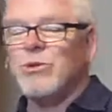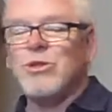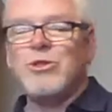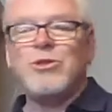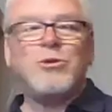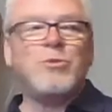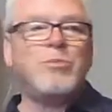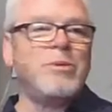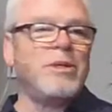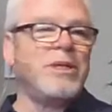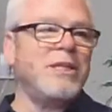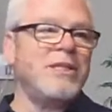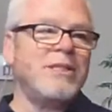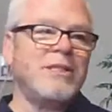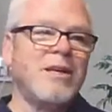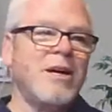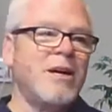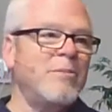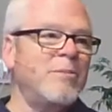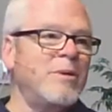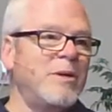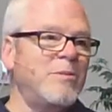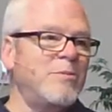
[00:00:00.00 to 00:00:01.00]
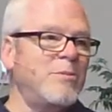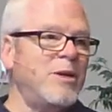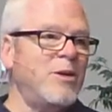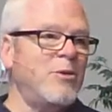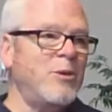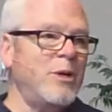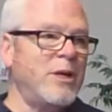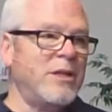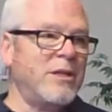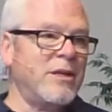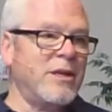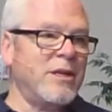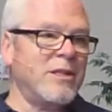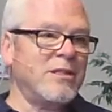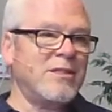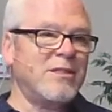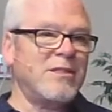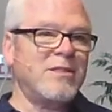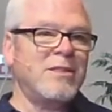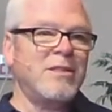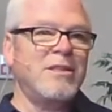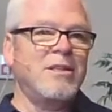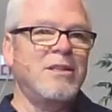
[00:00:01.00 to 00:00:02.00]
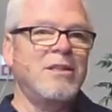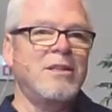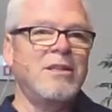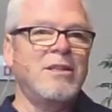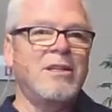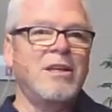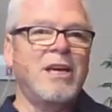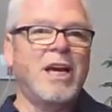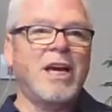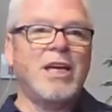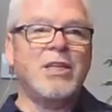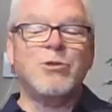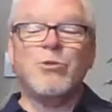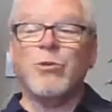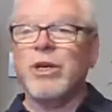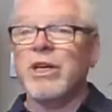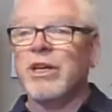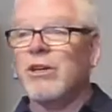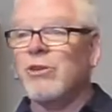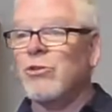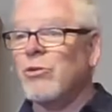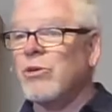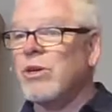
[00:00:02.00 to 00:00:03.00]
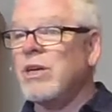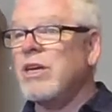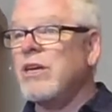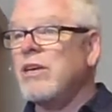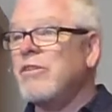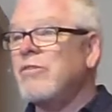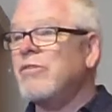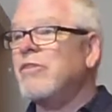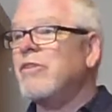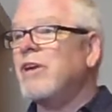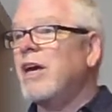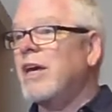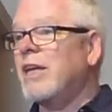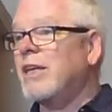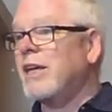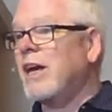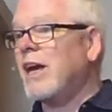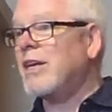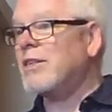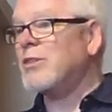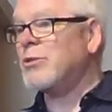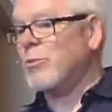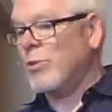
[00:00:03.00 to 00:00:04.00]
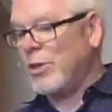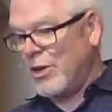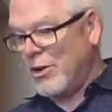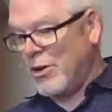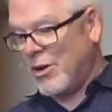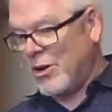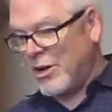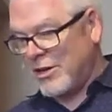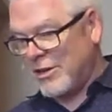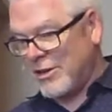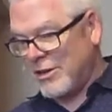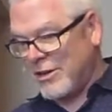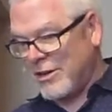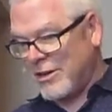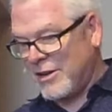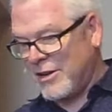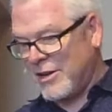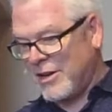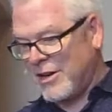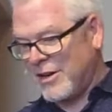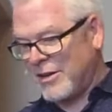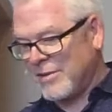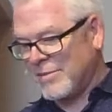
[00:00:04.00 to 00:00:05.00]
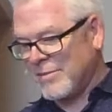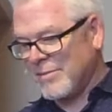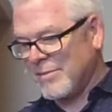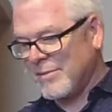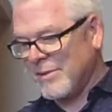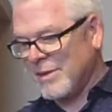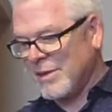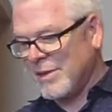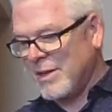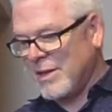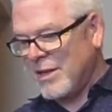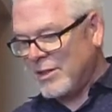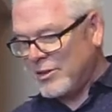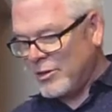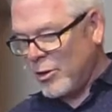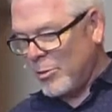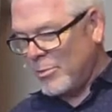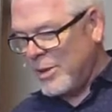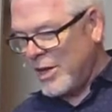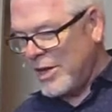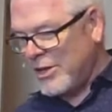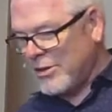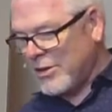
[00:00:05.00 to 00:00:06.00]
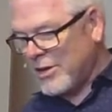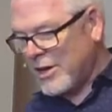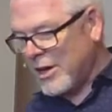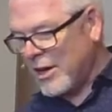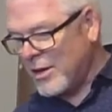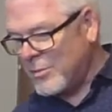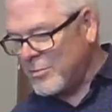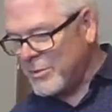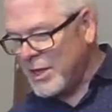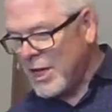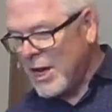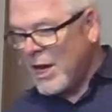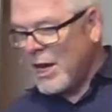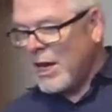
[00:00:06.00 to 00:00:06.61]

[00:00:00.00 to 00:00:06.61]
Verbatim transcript: Would you please come and be with us as we grieve and as we honor her? So Peter comes